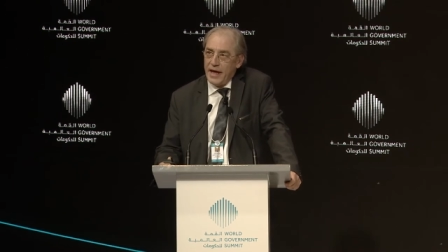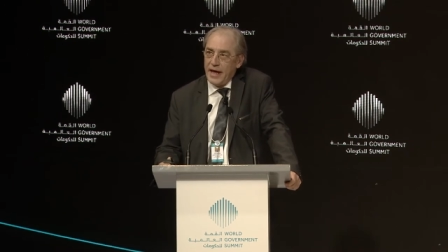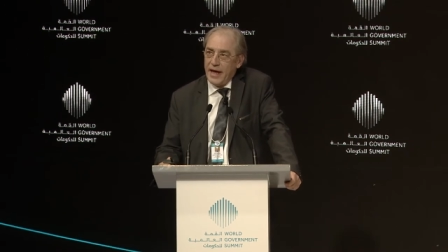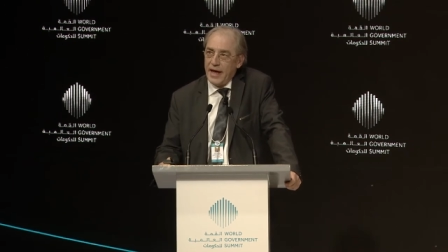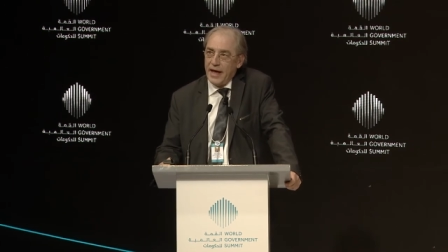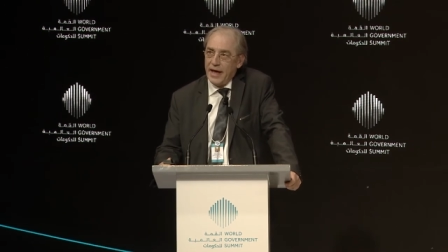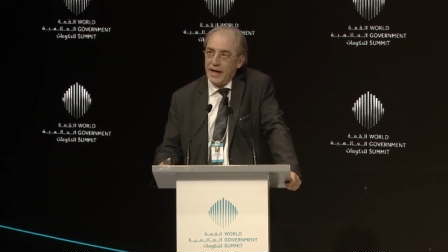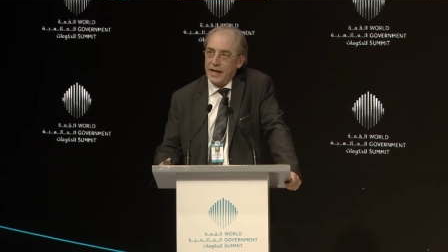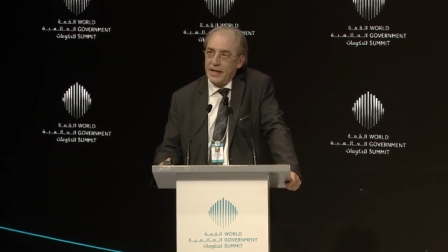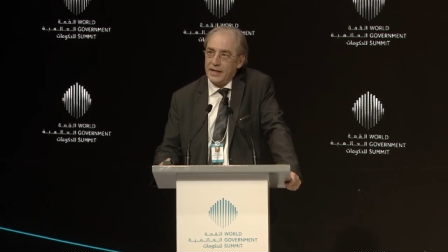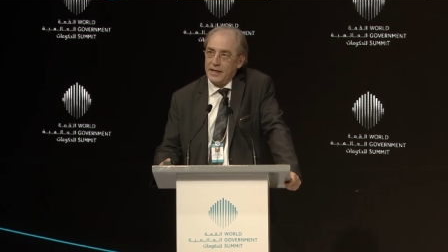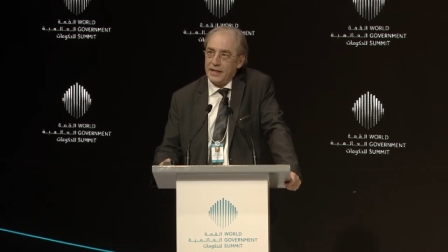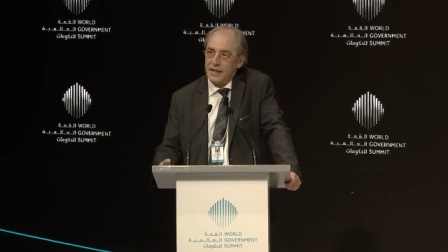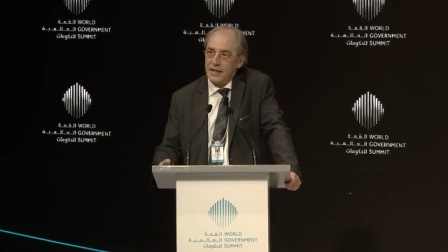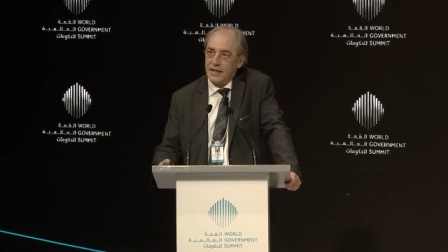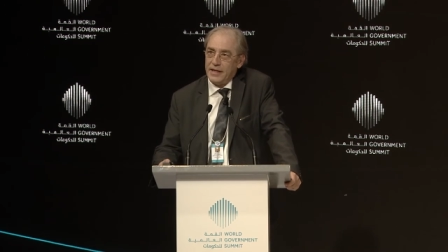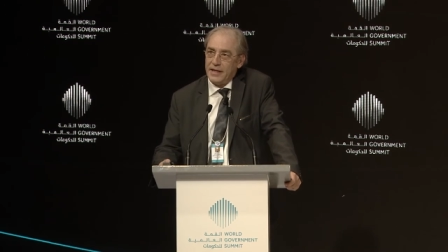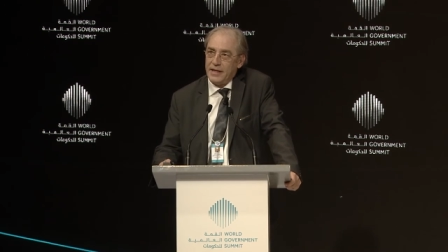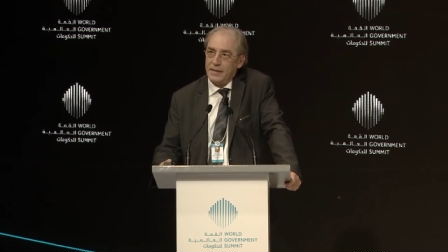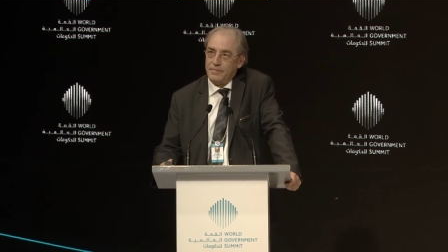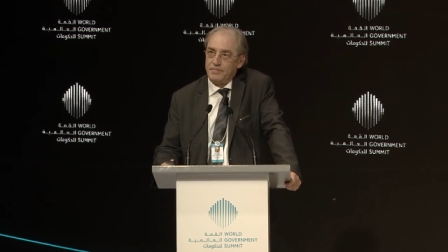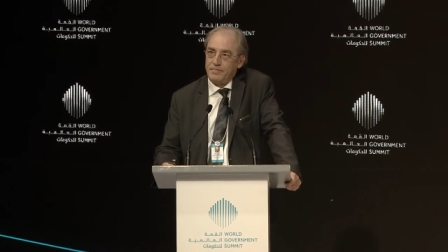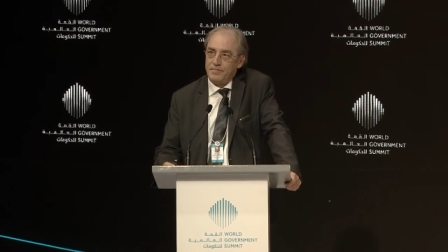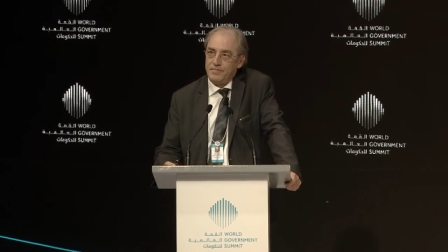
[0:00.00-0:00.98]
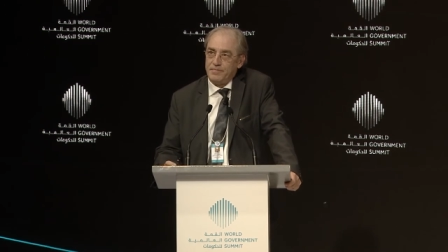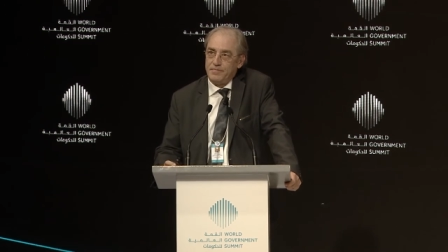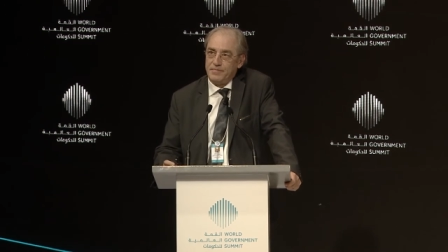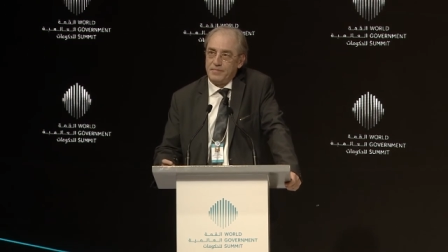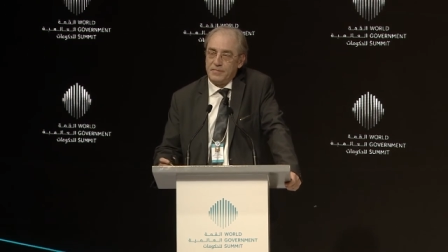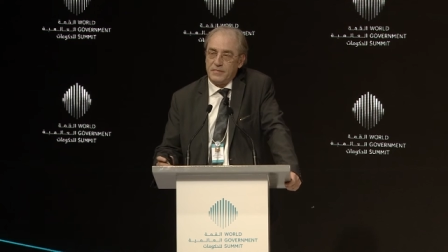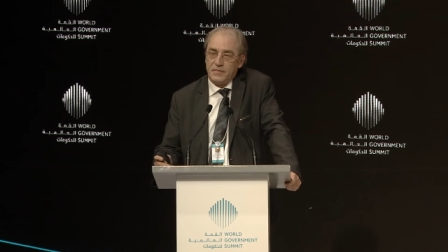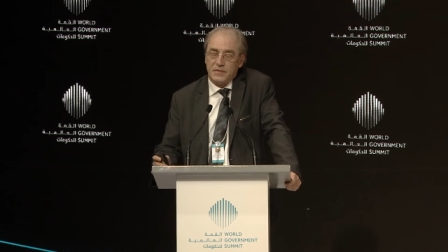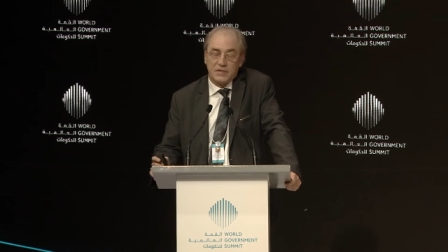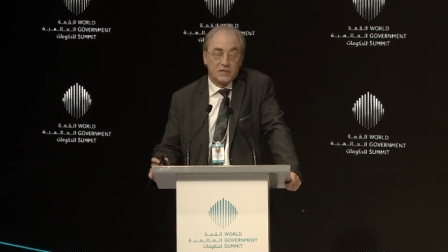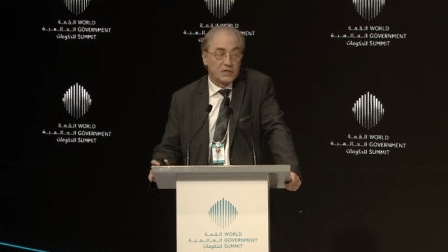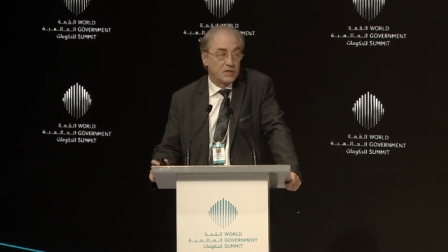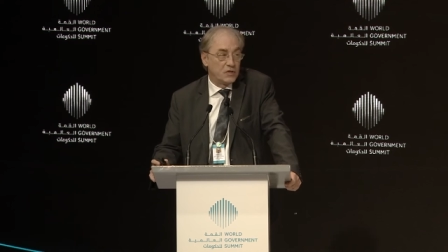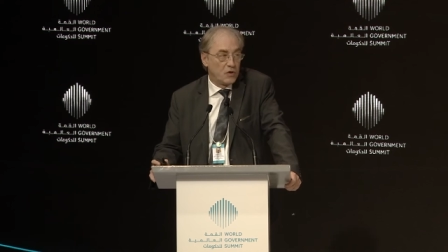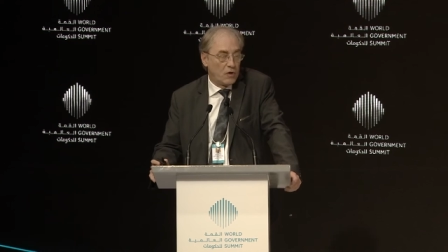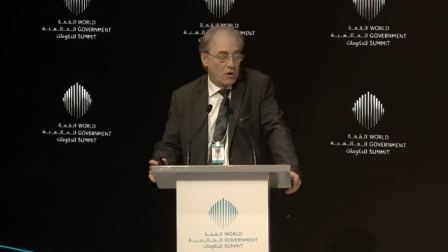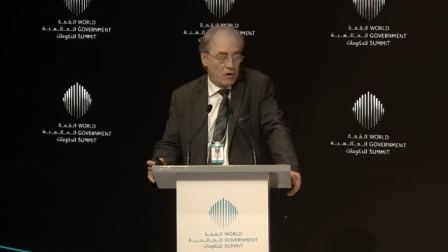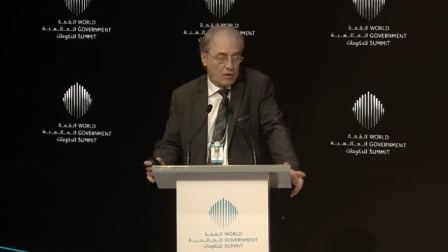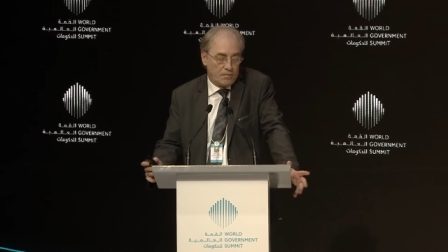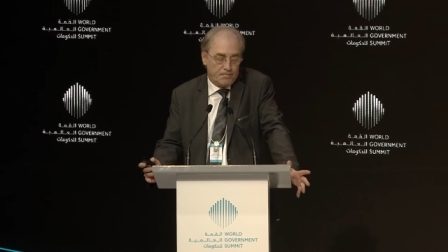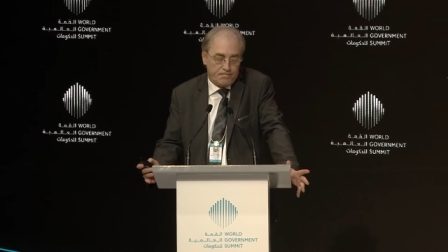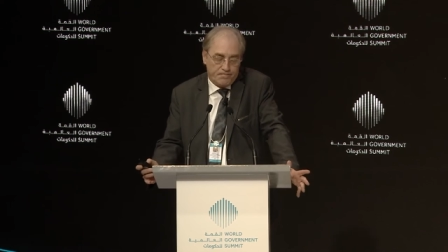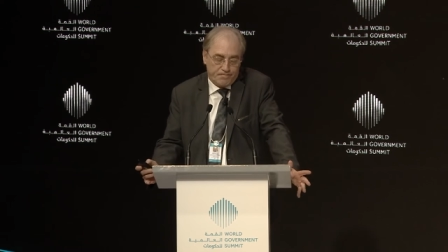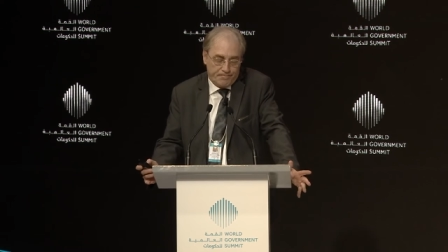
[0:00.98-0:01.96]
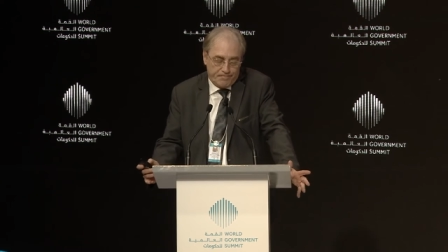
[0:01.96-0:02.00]
And
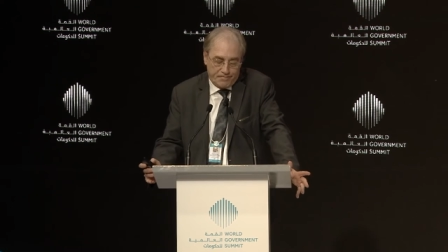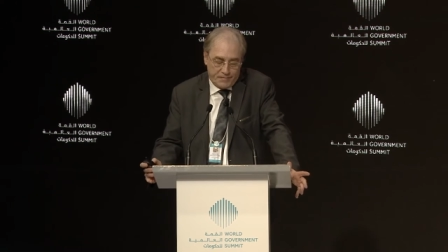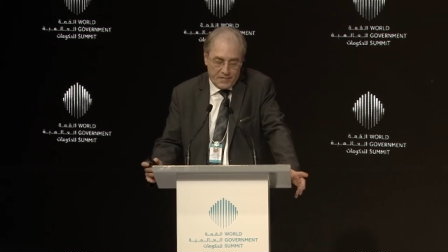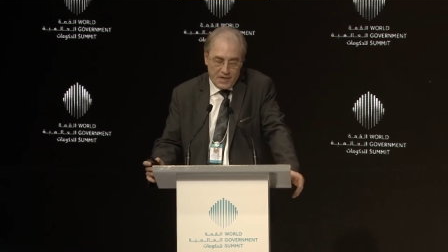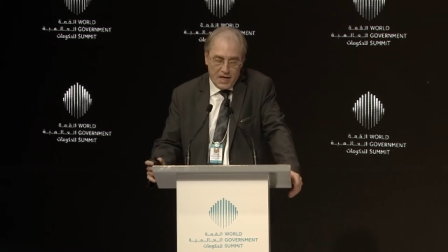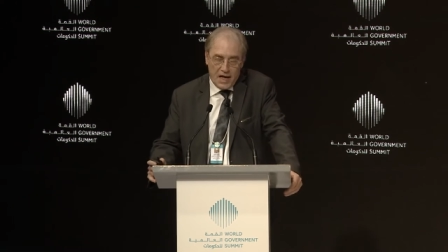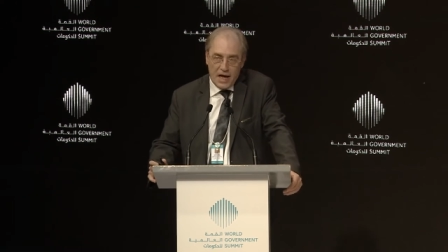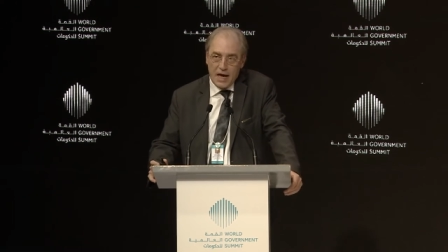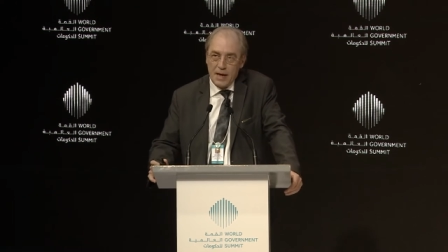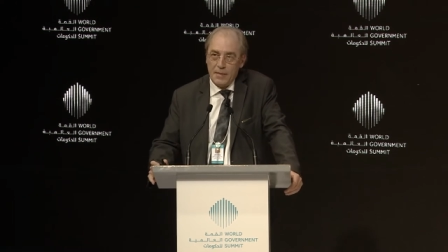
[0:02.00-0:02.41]
so,